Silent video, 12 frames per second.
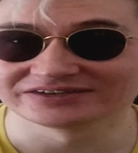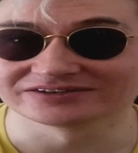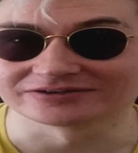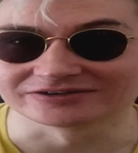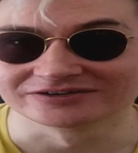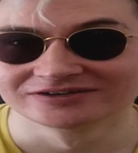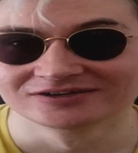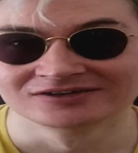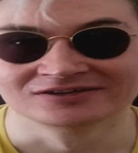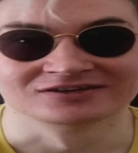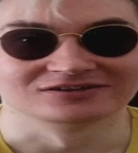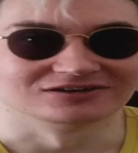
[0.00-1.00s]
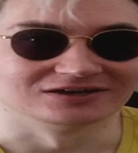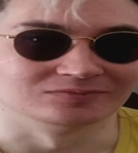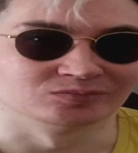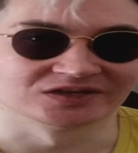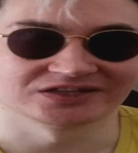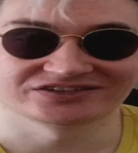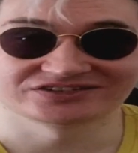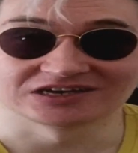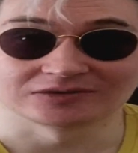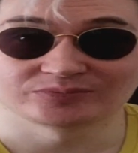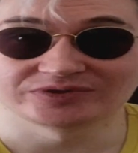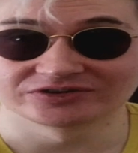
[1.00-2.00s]
here. I'm much
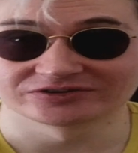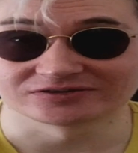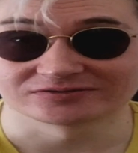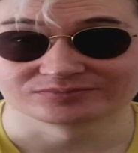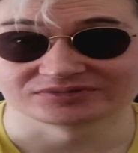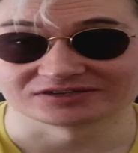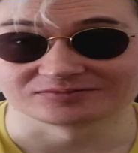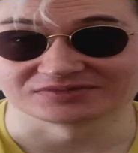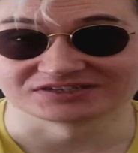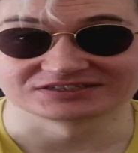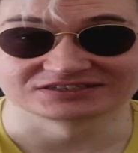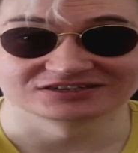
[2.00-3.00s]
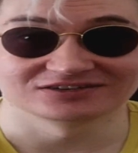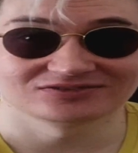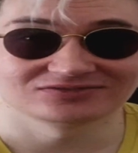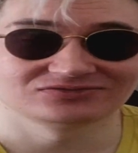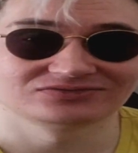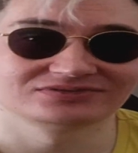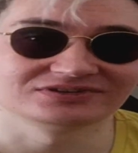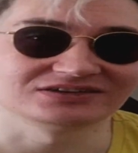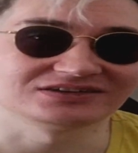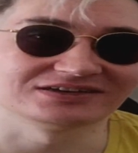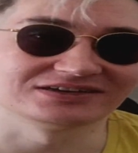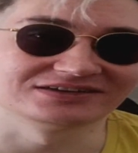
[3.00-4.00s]
happier by myself,
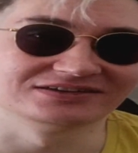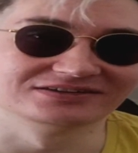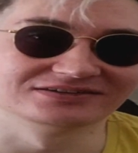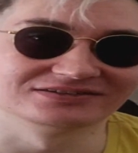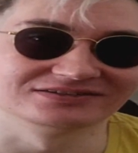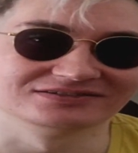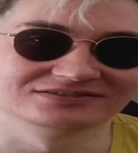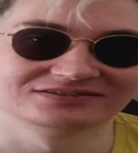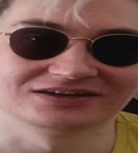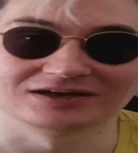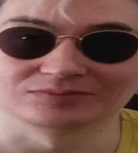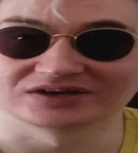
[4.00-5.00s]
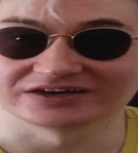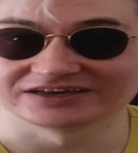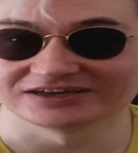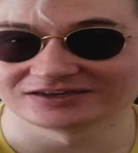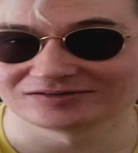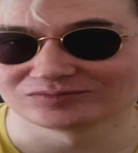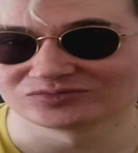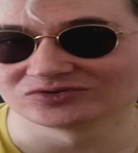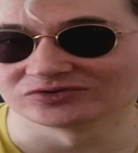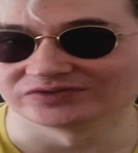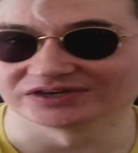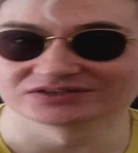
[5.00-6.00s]
and I'm again
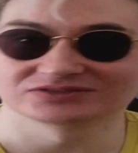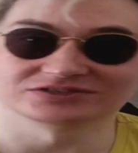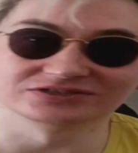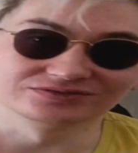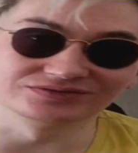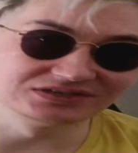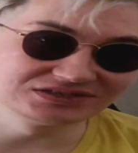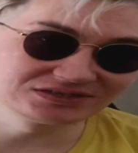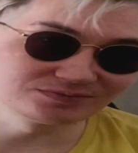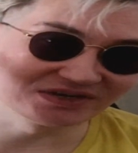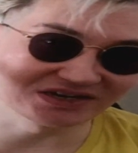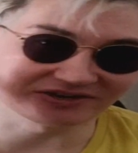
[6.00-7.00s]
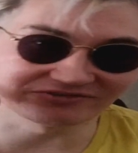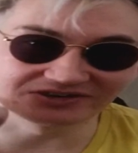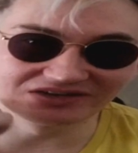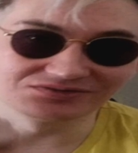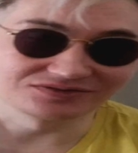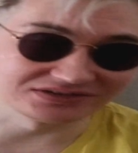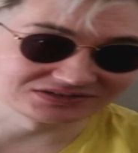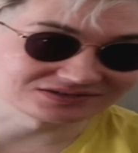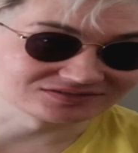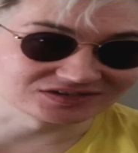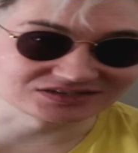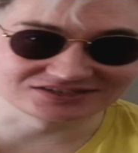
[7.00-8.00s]
moving, so this background is
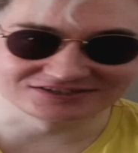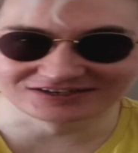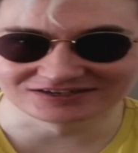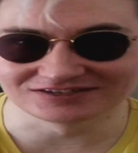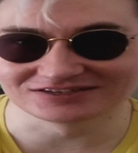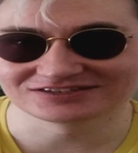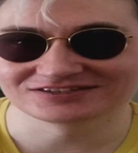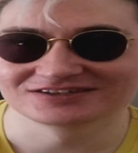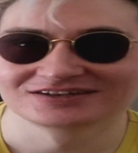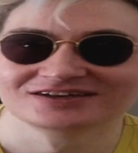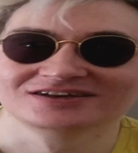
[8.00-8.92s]
gonna change.